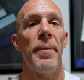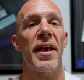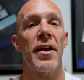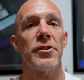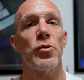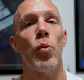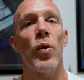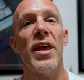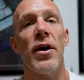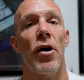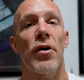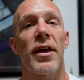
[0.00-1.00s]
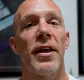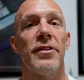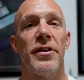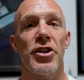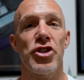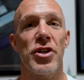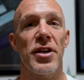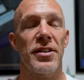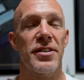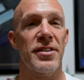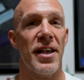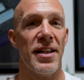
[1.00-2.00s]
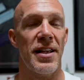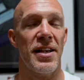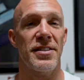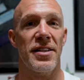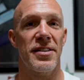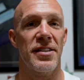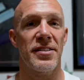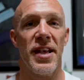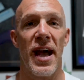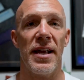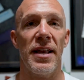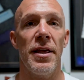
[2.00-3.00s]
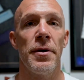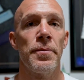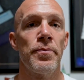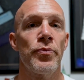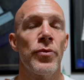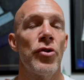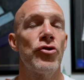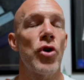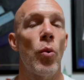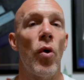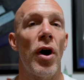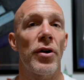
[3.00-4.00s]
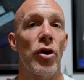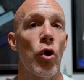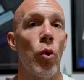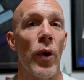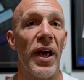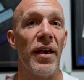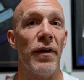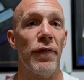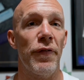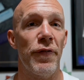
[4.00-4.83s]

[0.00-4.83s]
because we are conditioned as a society to want quick